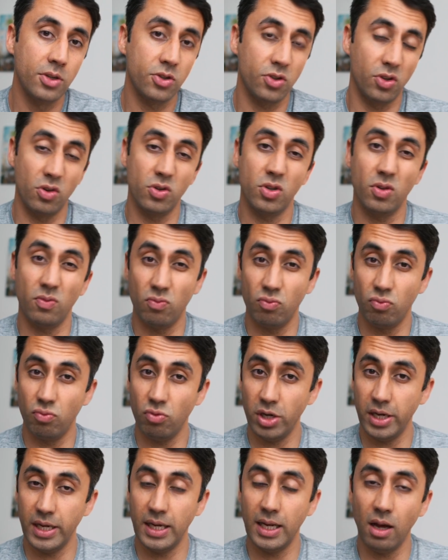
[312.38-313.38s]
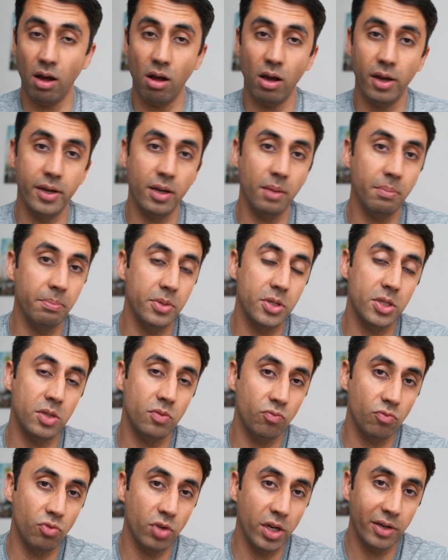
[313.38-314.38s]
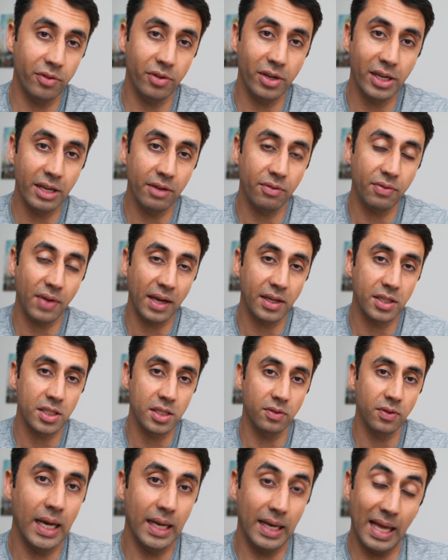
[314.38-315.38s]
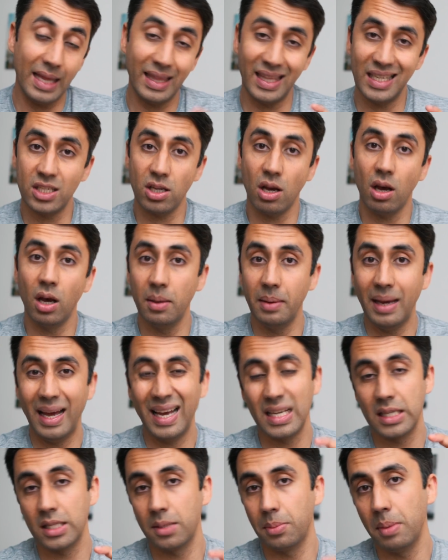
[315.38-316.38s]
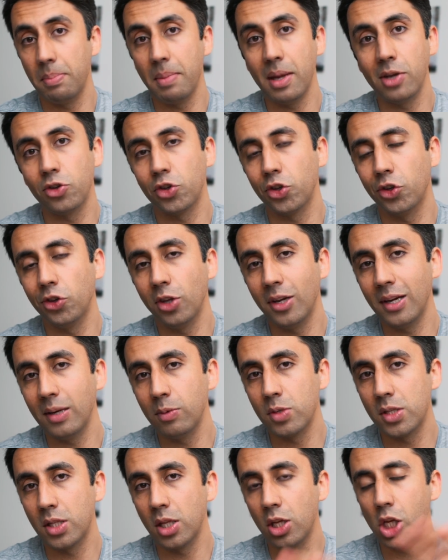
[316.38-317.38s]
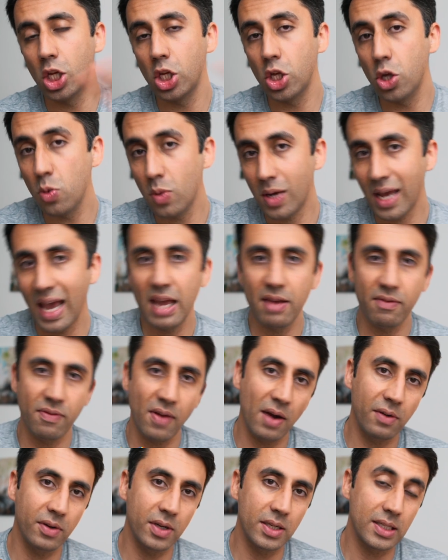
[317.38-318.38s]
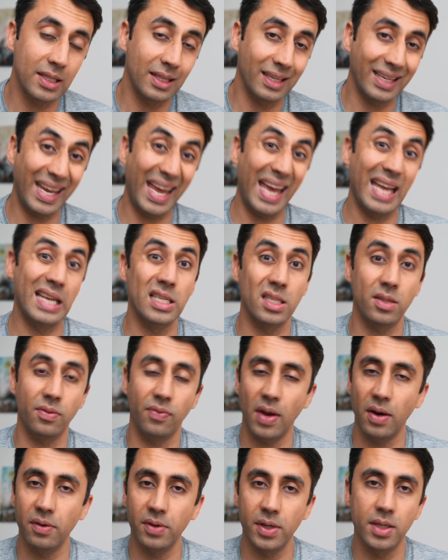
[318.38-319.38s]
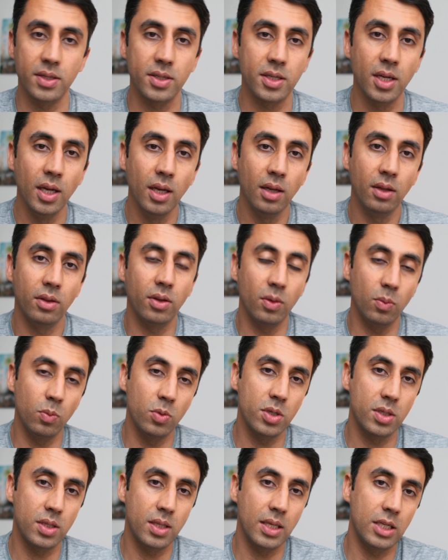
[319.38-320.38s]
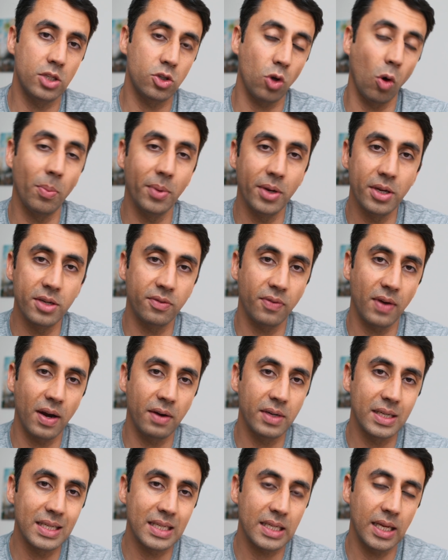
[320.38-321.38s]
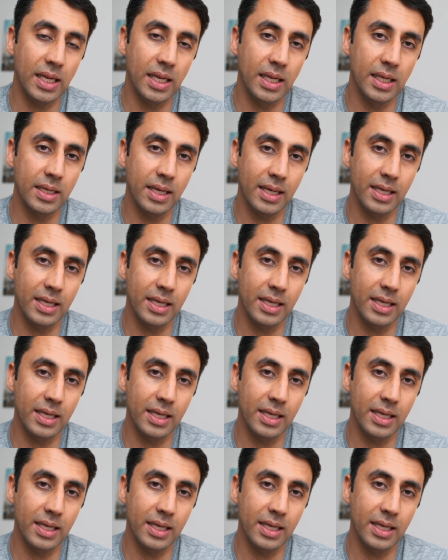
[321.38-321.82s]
So those are really high numbers and really, really effective. And at the time, it has to be mentioned that it was the U K variant, the Kent variant, that was the dominant variant in